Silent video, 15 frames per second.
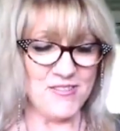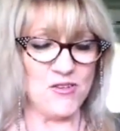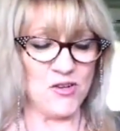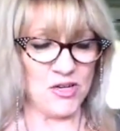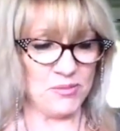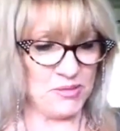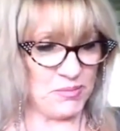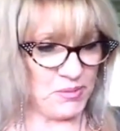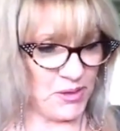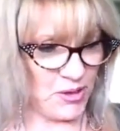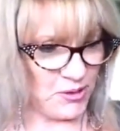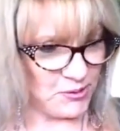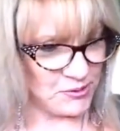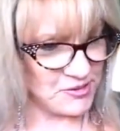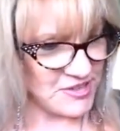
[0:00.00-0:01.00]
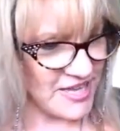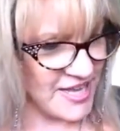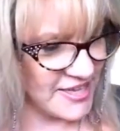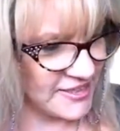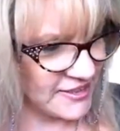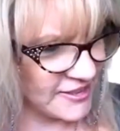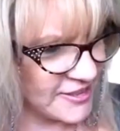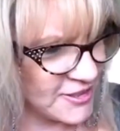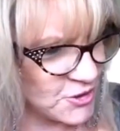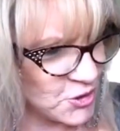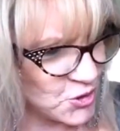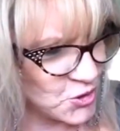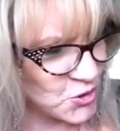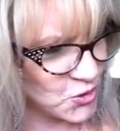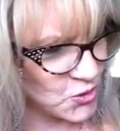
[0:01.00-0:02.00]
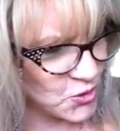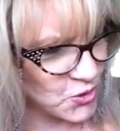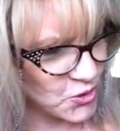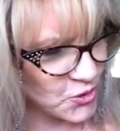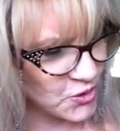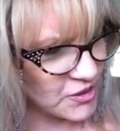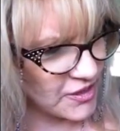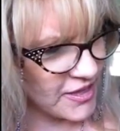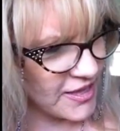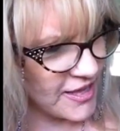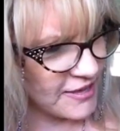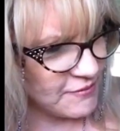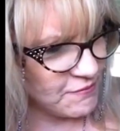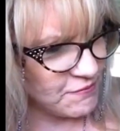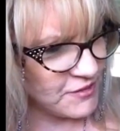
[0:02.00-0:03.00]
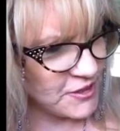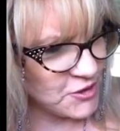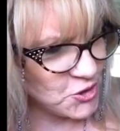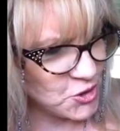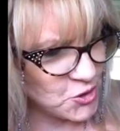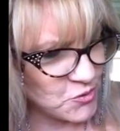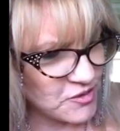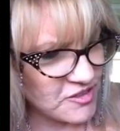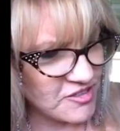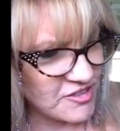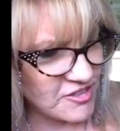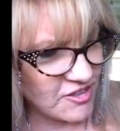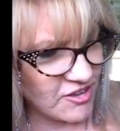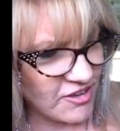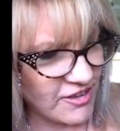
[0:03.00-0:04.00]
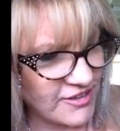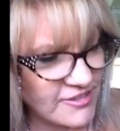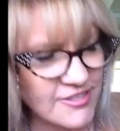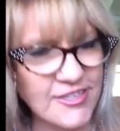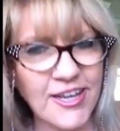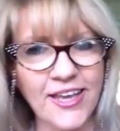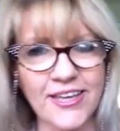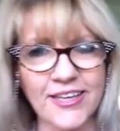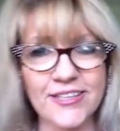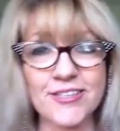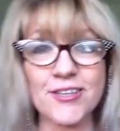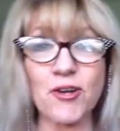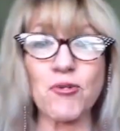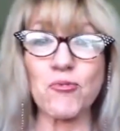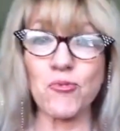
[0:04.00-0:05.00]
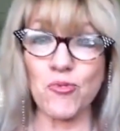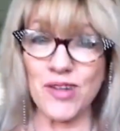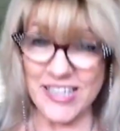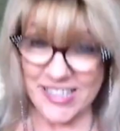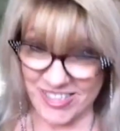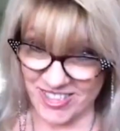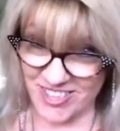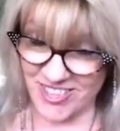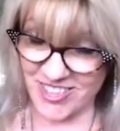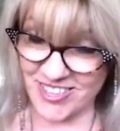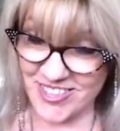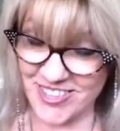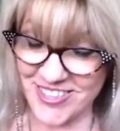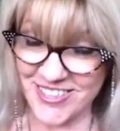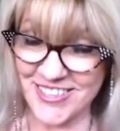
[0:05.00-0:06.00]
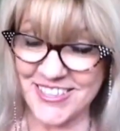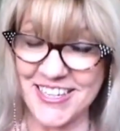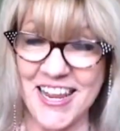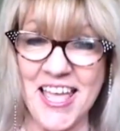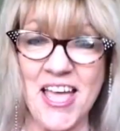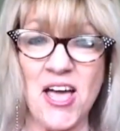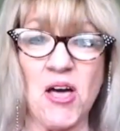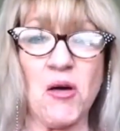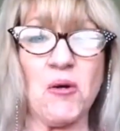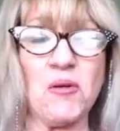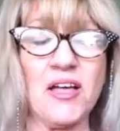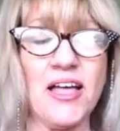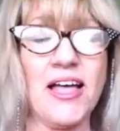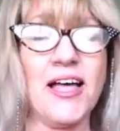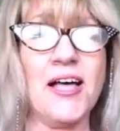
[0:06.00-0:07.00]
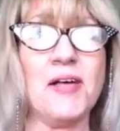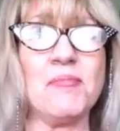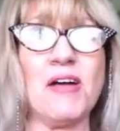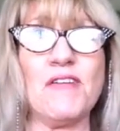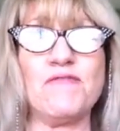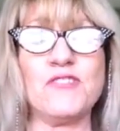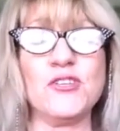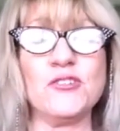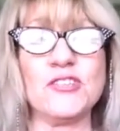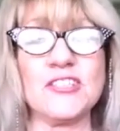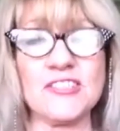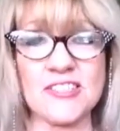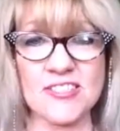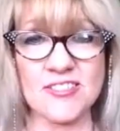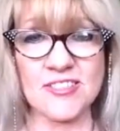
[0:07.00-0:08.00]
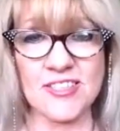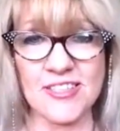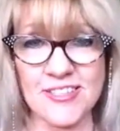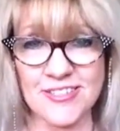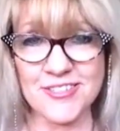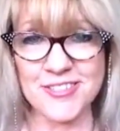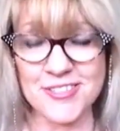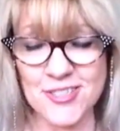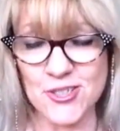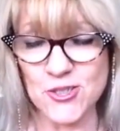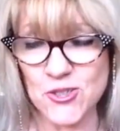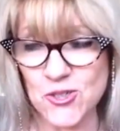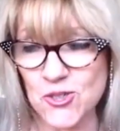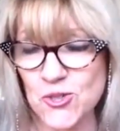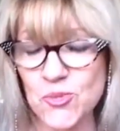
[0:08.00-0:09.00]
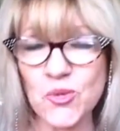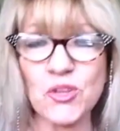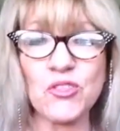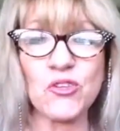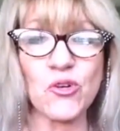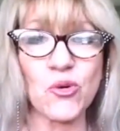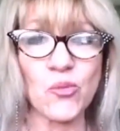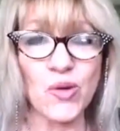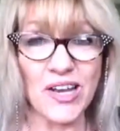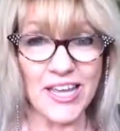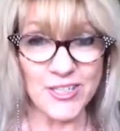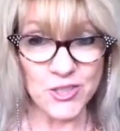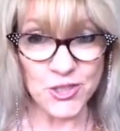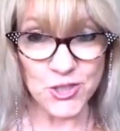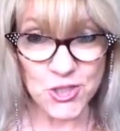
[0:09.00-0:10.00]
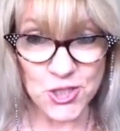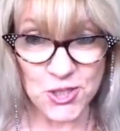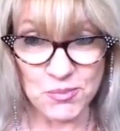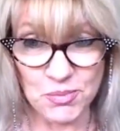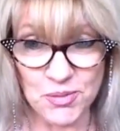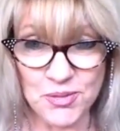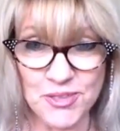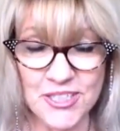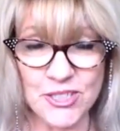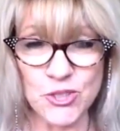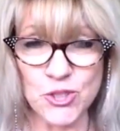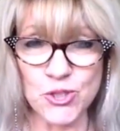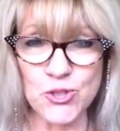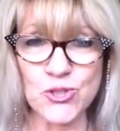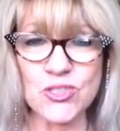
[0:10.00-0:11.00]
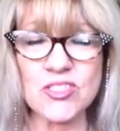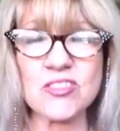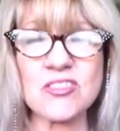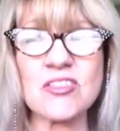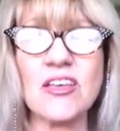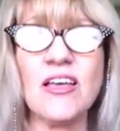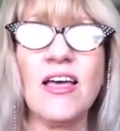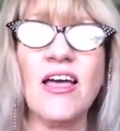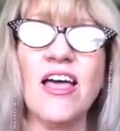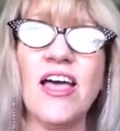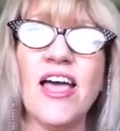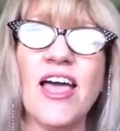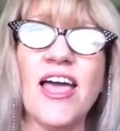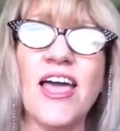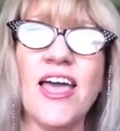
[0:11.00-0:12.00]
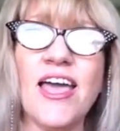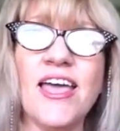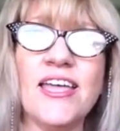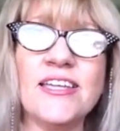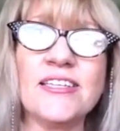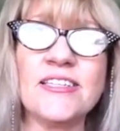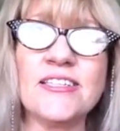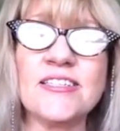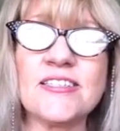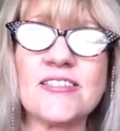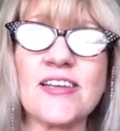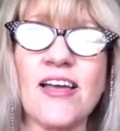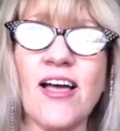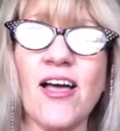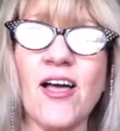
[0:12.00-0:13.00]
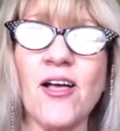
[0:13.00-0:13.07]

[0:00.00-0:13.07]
You got to be bold. Unleash your adventurous side, take risks. Now, I feel that this is to do with your relationship issues, and